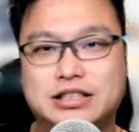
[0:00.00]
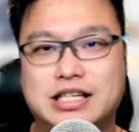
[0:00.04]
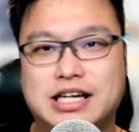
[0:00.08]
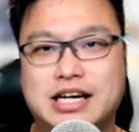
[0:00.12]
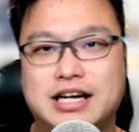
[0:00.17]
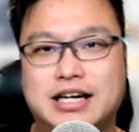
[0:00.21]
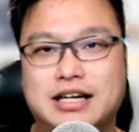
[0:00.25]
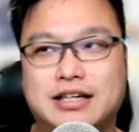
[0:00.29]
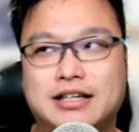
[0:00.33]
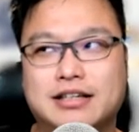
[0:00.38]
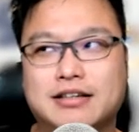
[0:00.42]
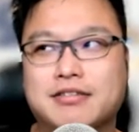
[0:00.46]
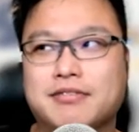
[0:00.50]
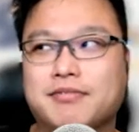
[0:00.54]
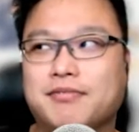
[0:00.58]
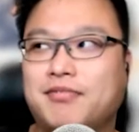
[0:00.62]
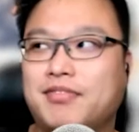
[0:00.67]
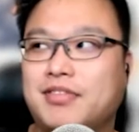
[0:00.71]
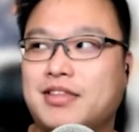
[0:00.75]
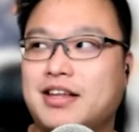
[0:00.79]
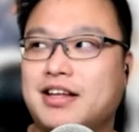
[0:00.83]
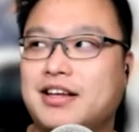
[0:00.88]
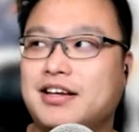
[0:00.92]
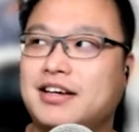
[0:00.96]
Like if you
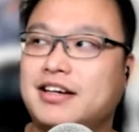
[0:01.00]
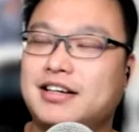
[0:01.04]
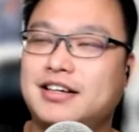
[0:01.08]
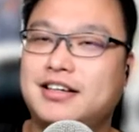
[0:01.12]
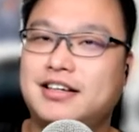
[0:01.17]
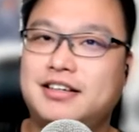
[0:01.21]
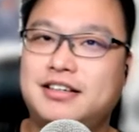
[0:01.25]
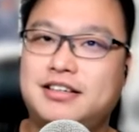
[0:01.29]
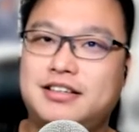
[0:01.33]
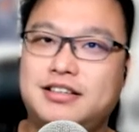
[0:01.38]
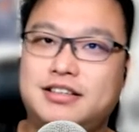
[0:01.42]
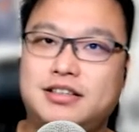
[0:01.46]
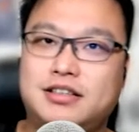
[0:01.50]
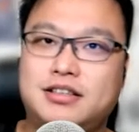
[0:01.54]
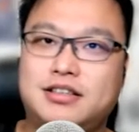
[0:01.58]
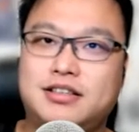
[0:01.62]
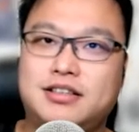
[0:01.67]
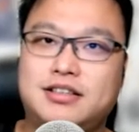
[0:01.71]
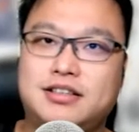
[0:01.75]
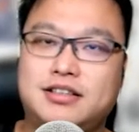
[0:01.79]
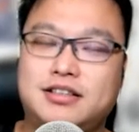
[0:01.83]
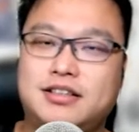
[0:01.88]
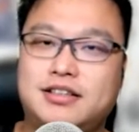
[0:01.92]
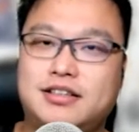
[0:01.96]
can buy
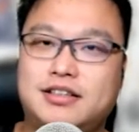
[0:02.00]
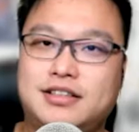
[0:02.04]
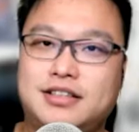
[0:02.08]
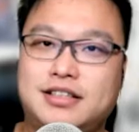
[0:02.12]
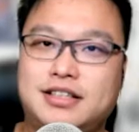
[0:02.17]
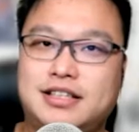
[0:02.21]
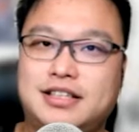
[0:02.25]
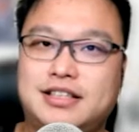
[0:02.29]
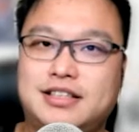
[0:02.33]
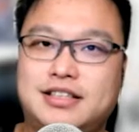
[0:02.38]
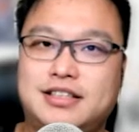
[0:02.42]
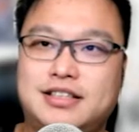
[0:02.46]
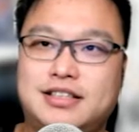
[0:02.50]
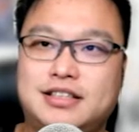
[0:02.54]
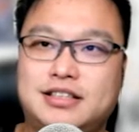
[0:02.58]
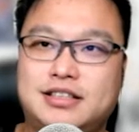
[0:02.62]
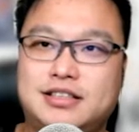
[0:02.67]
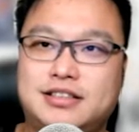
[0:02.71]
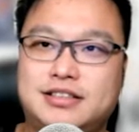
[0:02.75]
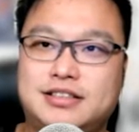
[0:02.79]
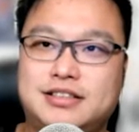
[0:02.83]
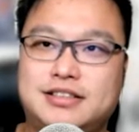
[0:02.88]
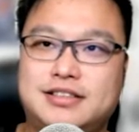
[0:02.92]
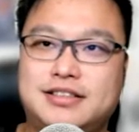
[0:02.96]
if this
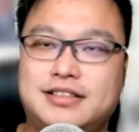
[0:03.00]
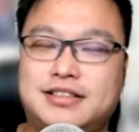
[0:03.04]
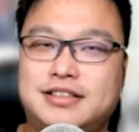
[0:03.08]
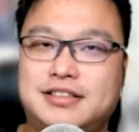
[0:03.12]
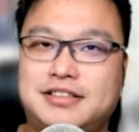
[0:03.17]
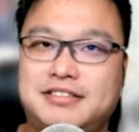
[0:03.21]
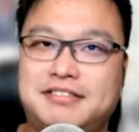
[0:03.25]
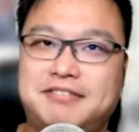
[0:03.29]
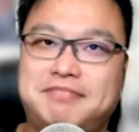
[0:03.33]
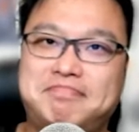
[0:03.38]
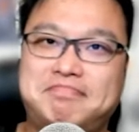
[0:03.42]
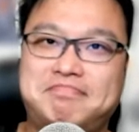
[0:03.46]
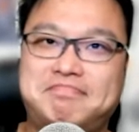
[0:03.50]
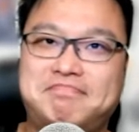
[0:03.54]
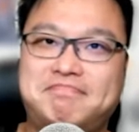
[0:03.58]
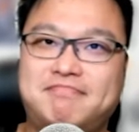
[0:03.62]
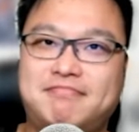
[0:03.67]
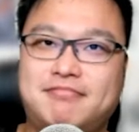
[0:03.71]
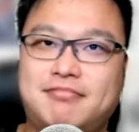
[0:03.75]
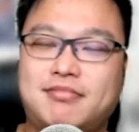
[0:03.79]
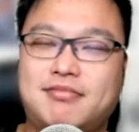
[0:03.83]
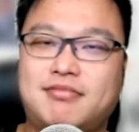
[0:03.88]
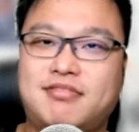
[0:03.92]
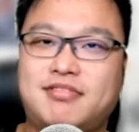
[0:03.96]
stack of graphics
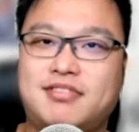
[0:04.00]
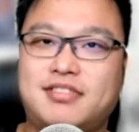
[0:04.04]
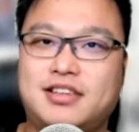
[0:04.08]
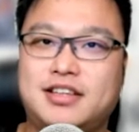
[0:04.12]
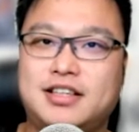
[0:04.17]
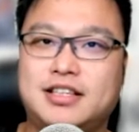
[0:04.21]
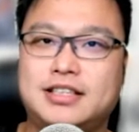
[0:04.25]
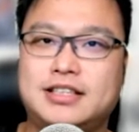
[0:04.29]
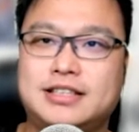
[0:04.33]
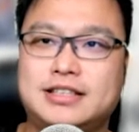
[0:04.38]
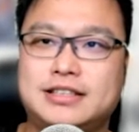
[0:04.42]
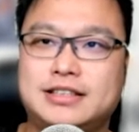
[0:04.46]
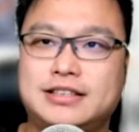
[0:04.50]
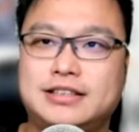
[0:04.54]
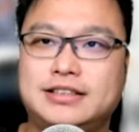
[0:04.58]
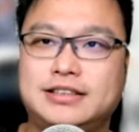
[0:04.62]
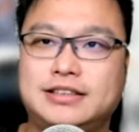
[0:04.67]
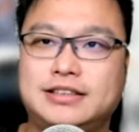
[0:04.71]
card can make you